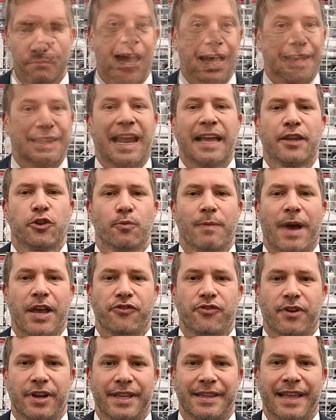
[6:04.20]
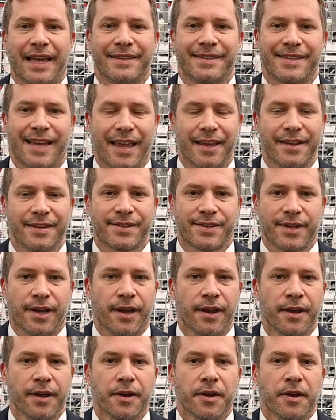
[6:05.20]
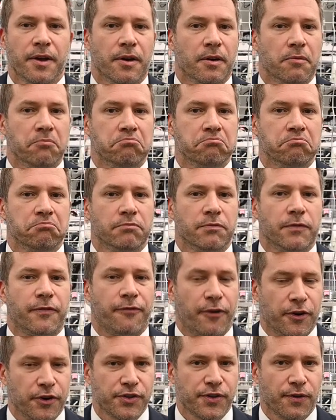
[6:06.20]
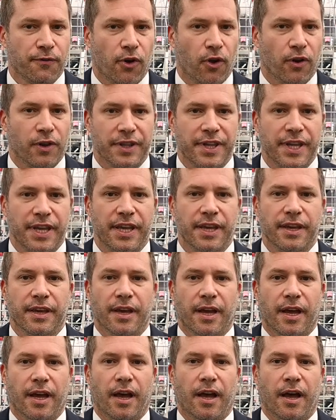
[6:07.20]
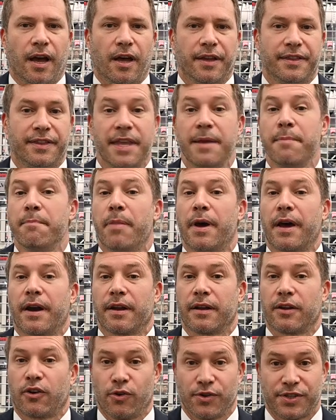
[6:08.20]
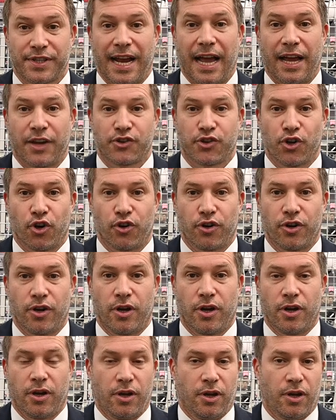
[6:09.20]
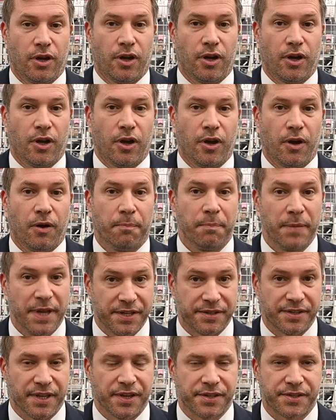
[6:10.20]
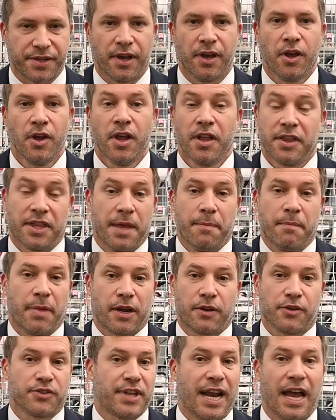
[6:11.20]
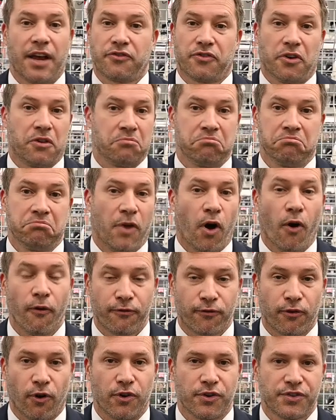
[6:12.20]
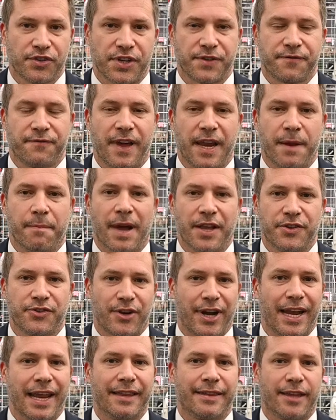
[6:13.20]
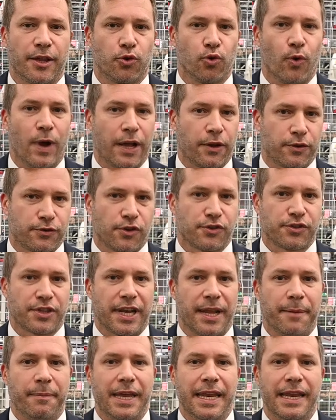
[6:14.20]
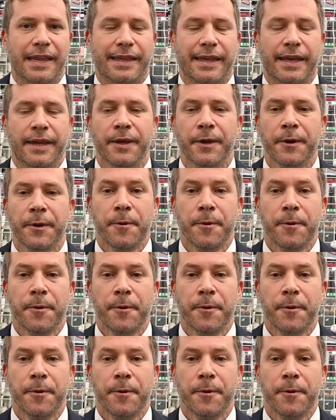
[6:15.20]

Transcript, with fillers: I'd like to mention in that sense, uh, first of all, the uh, timber construction uh, business. Timber construction, of course, is very much related to eco-sustainability,